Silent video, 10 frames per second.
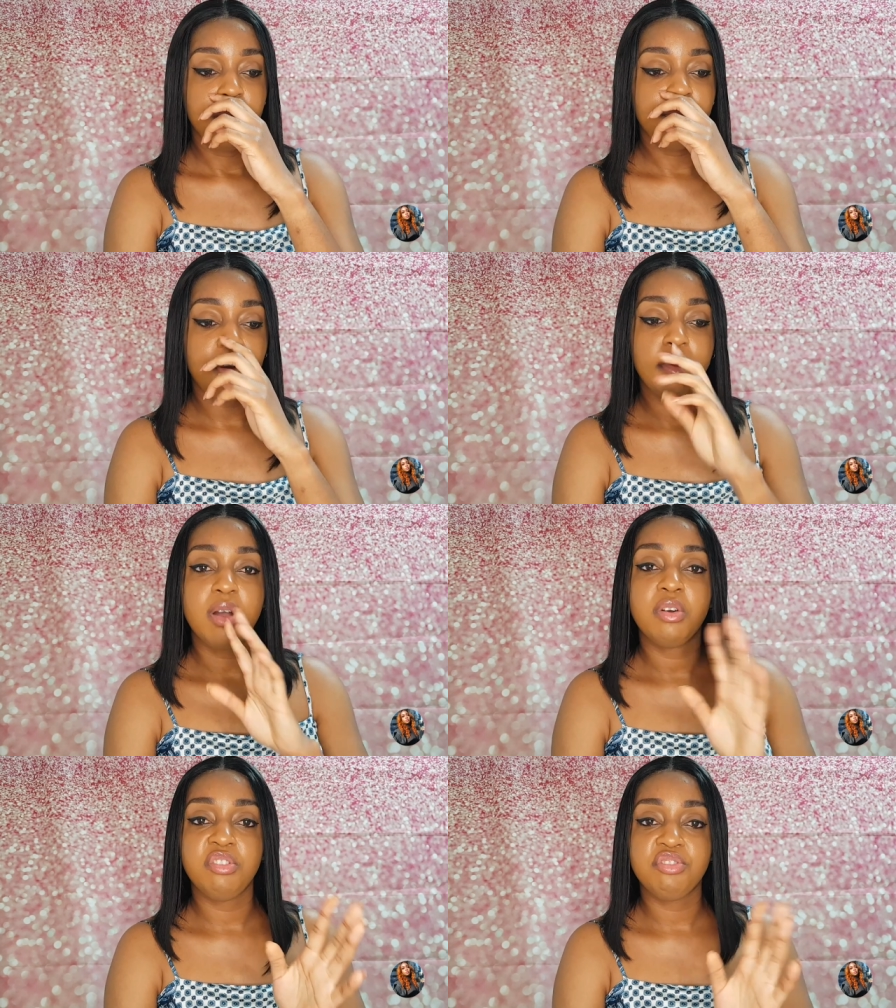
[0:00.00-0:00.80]
from a
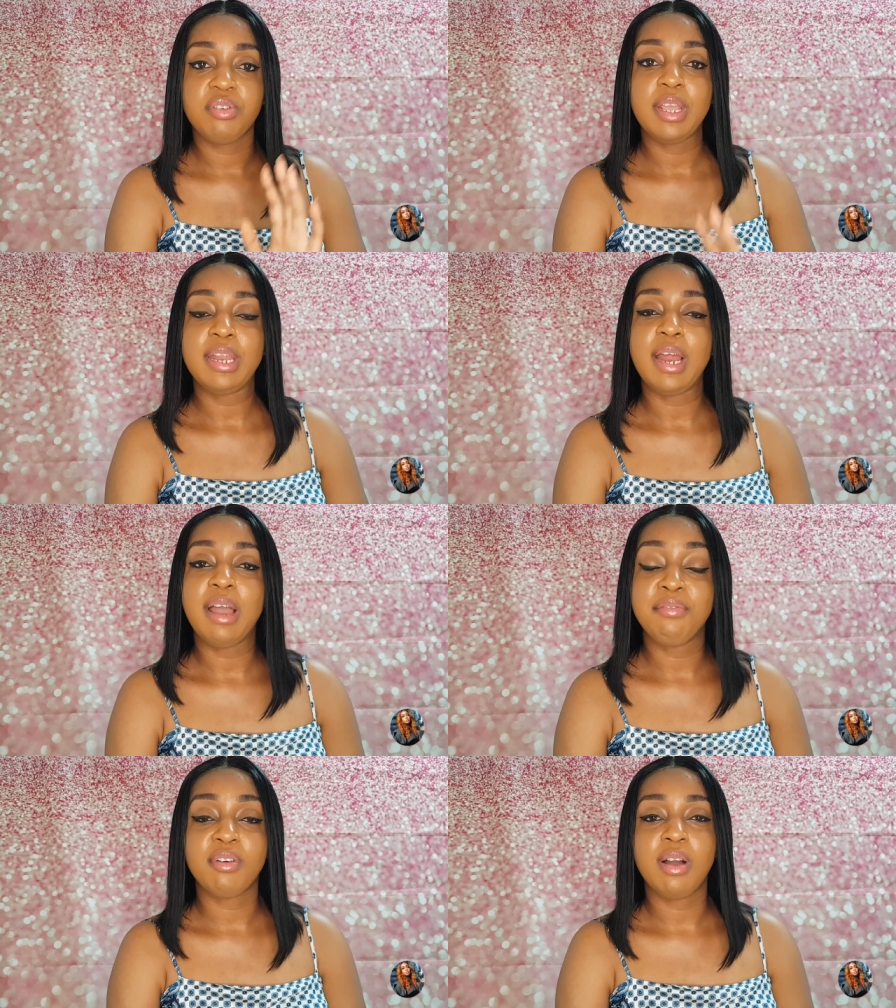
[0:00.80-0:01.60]
country in
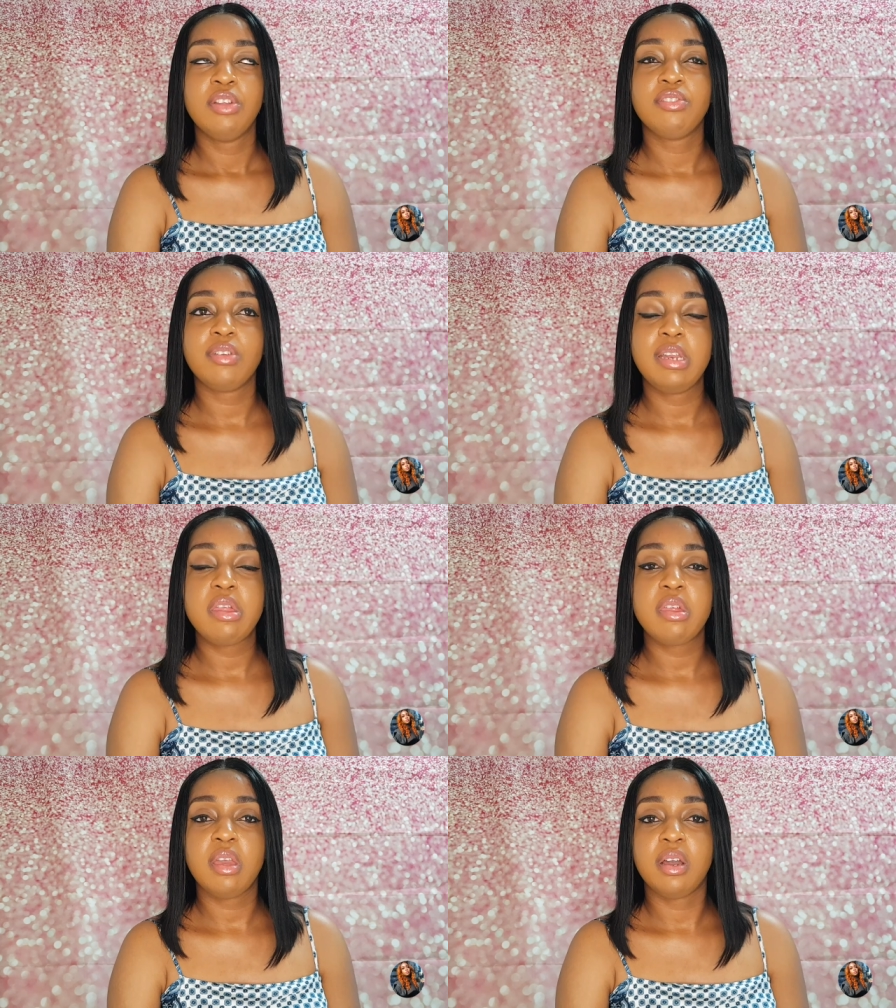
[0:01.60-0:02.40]
africa
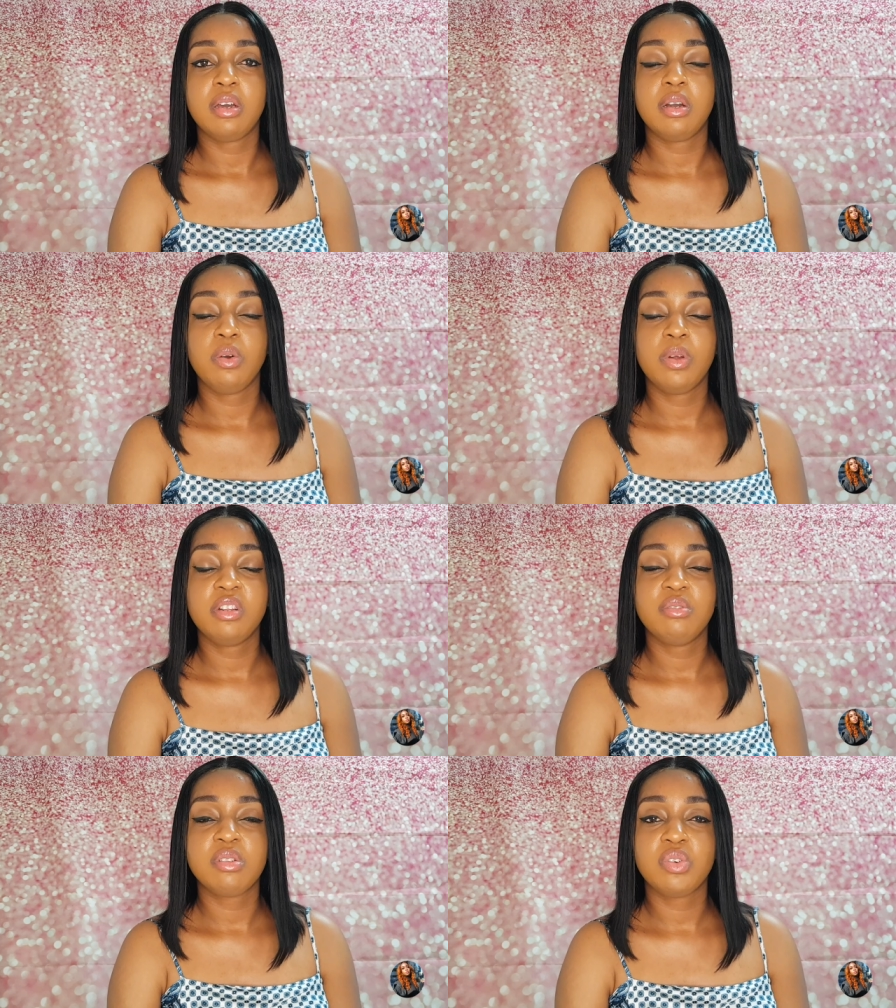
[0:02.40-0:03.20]
Tunisia or one of
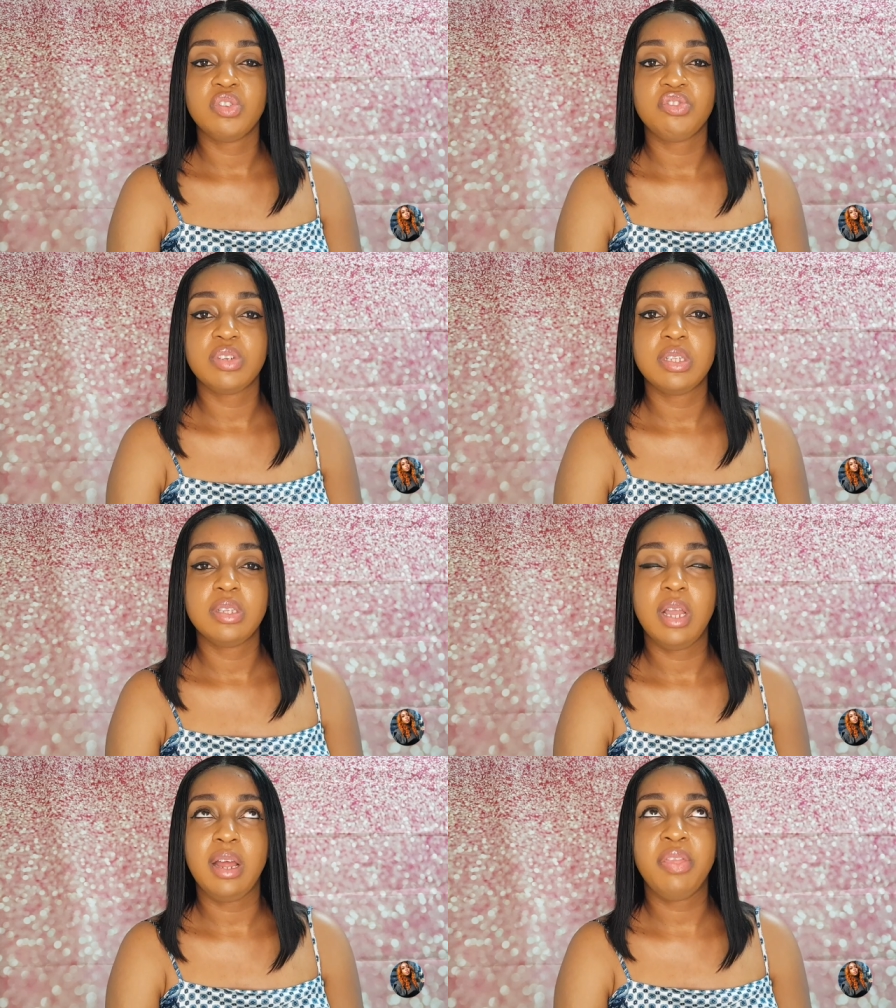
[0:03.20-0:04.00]
those countries.
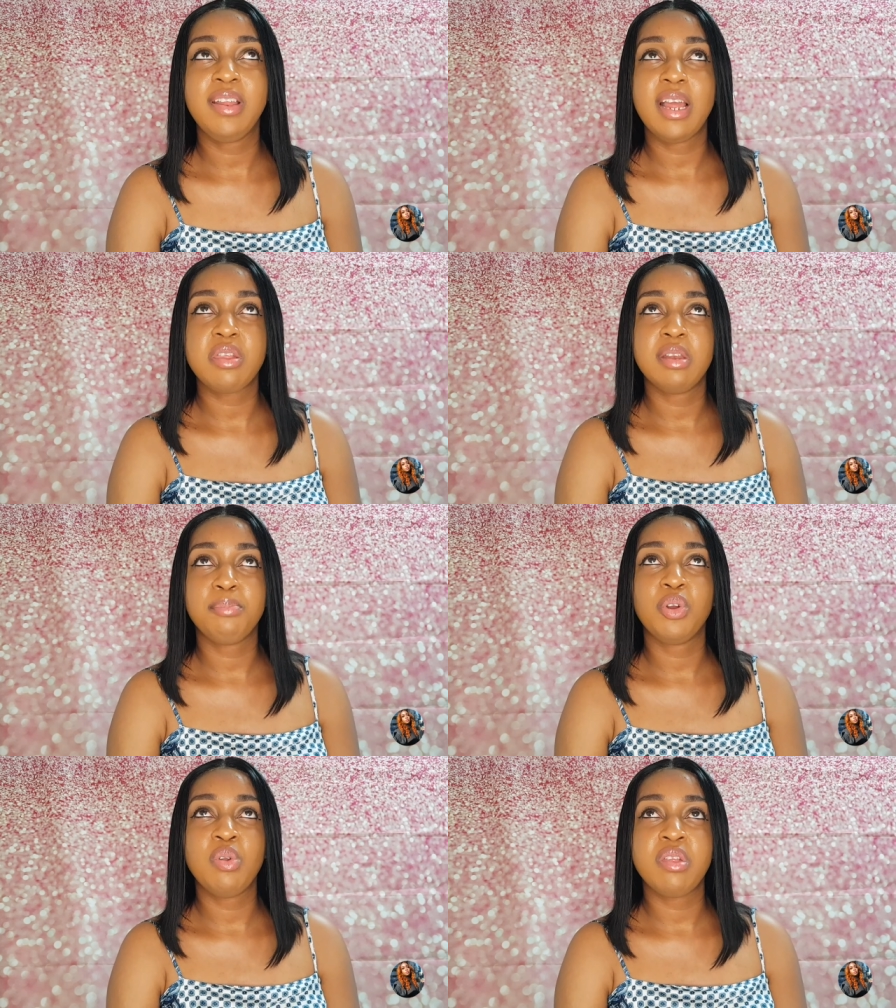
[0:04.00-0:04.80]
I think that's the
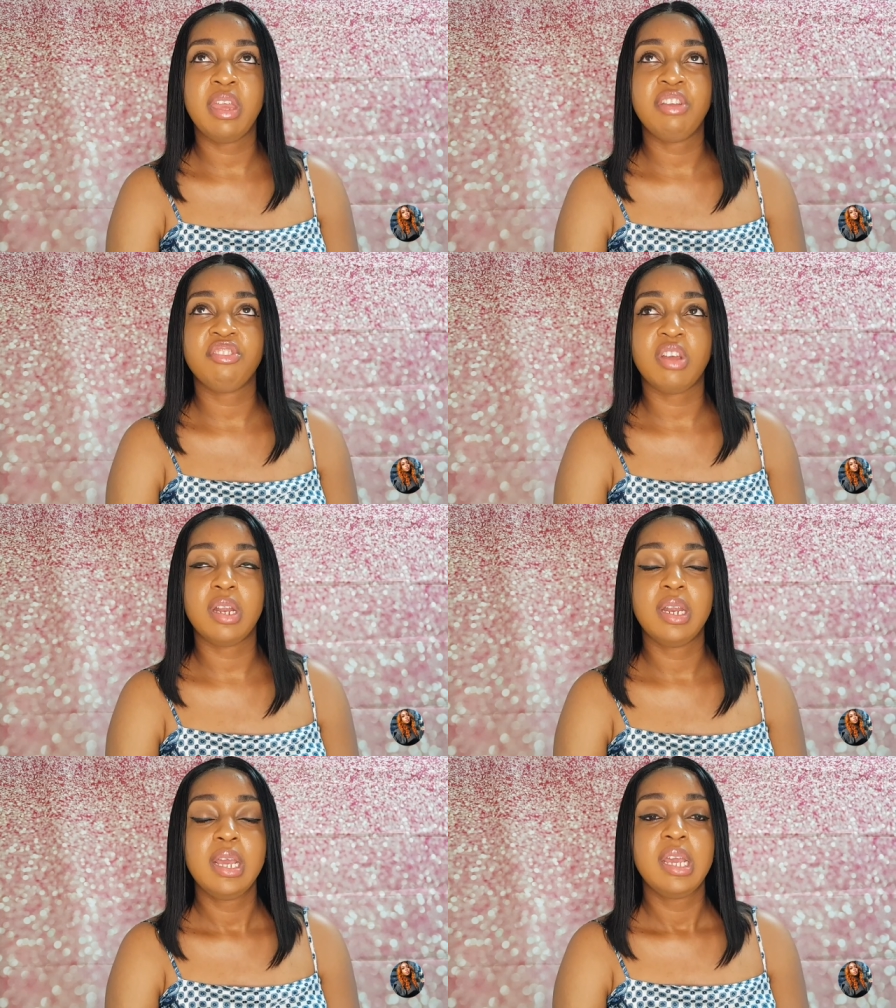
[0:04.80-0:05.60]

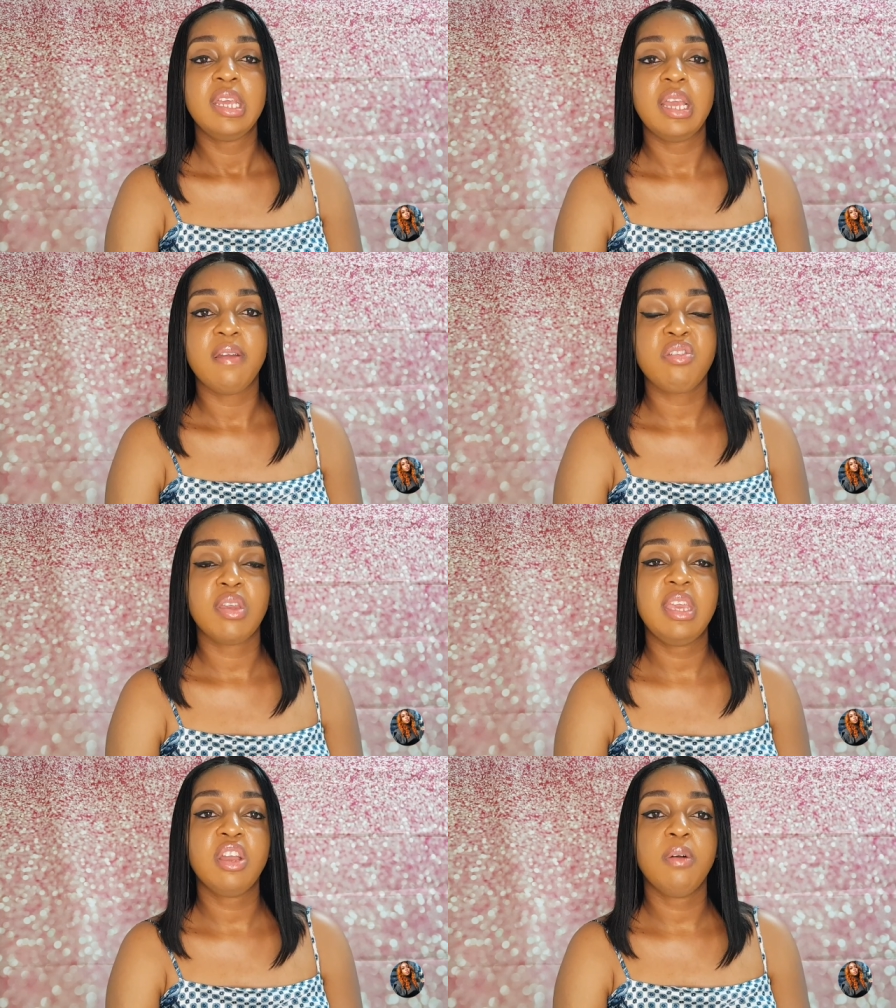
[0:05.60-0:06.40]
pronunciation. Yeah. So
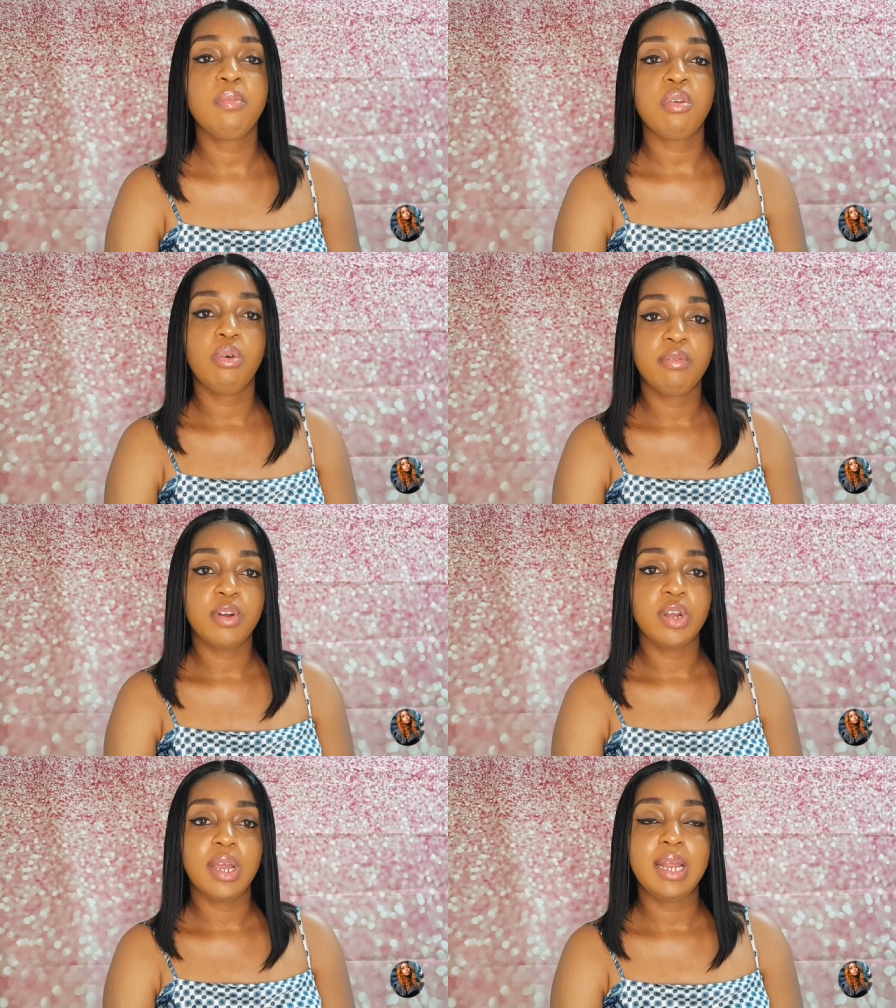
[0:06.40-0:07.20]
he comes
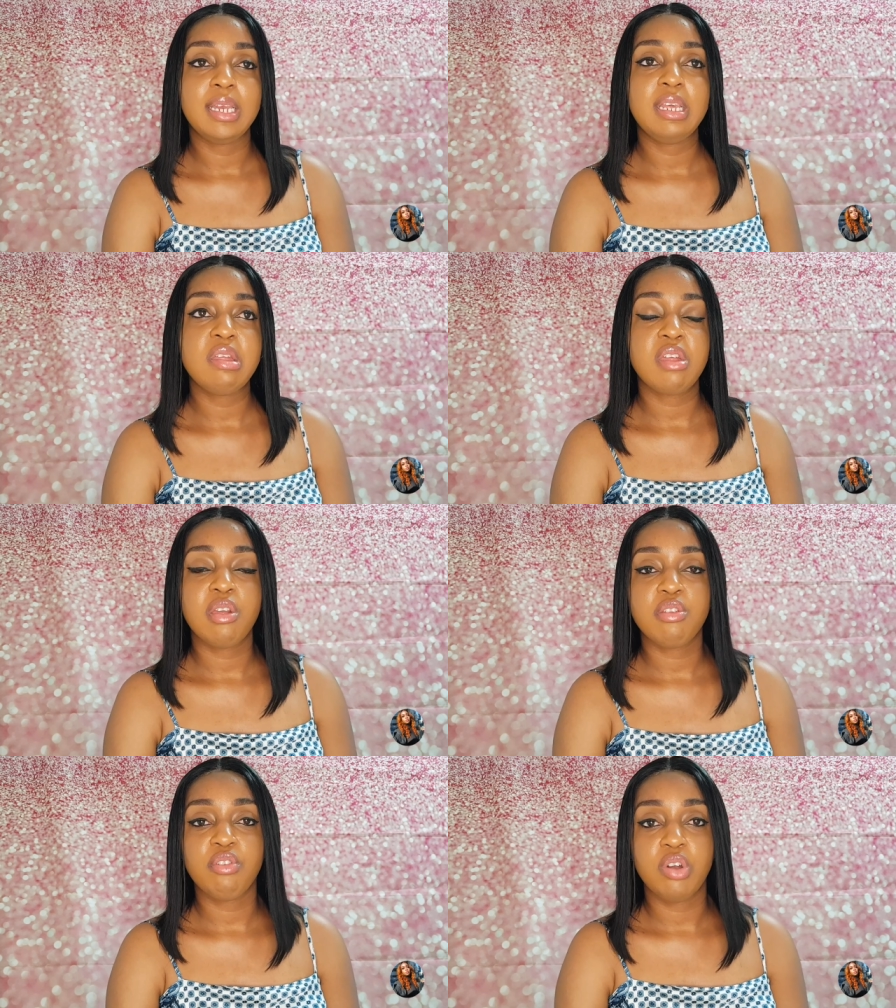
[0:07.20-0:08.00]
over and he
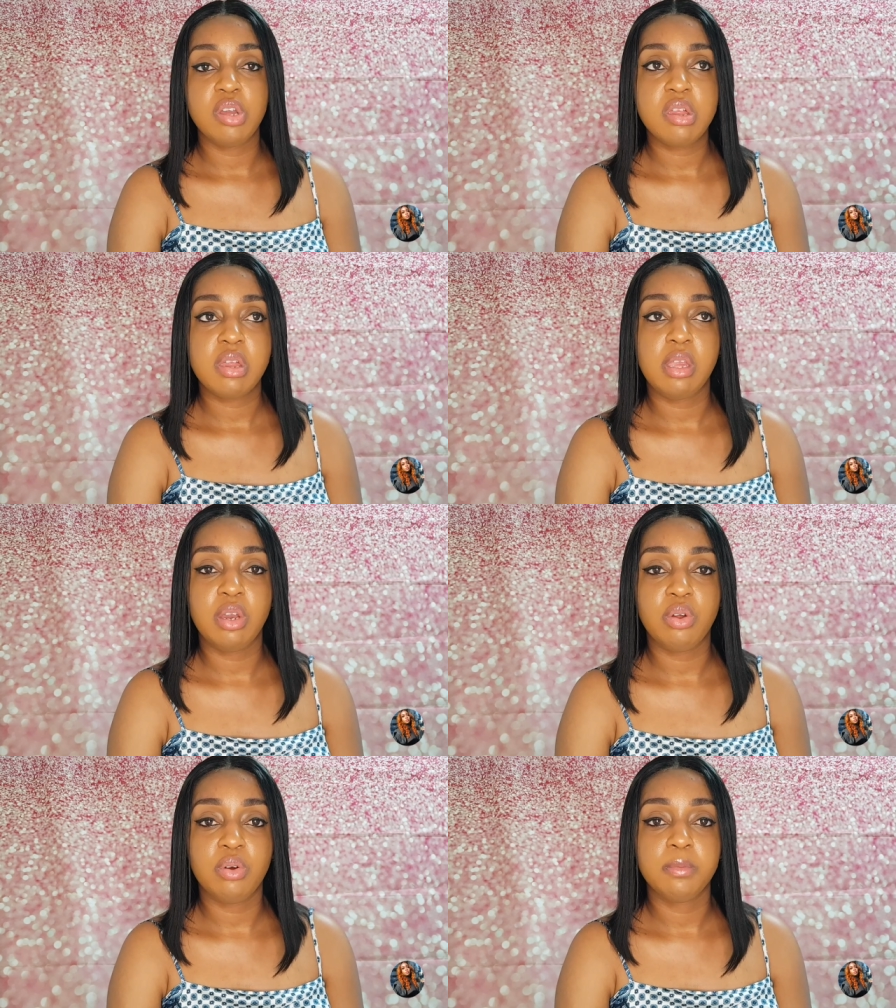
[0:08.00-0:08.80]
says to us, you
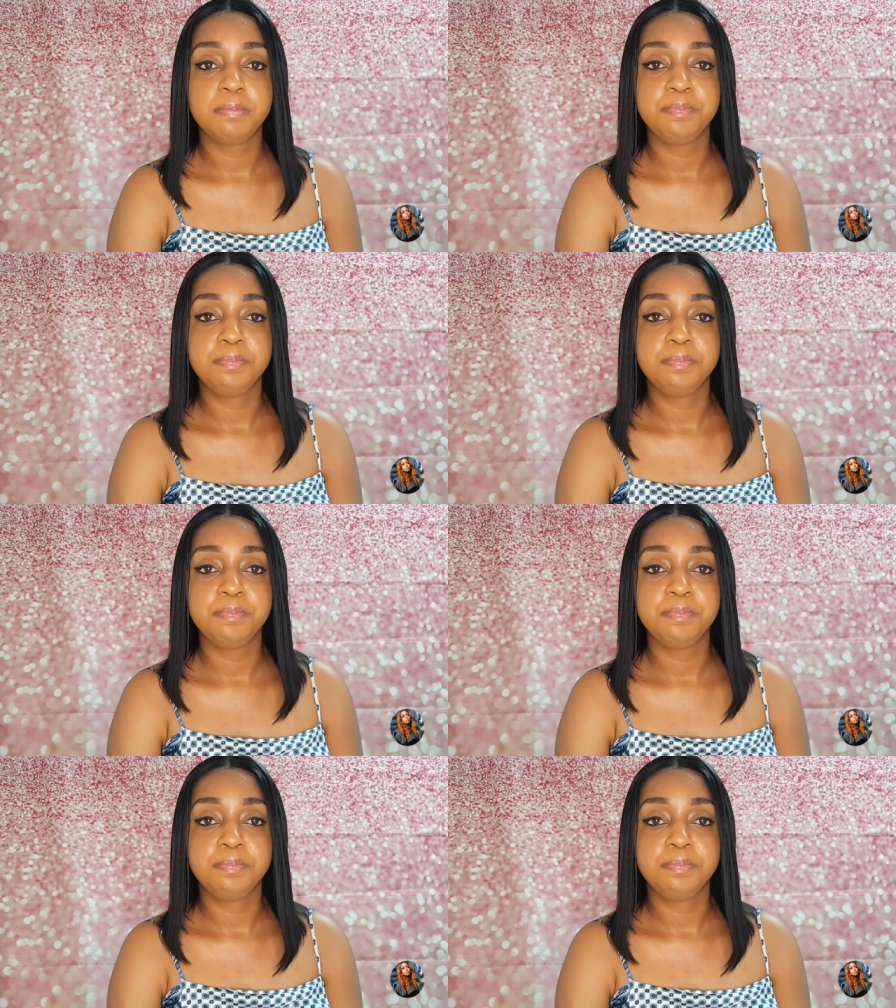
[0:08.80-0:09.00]
know,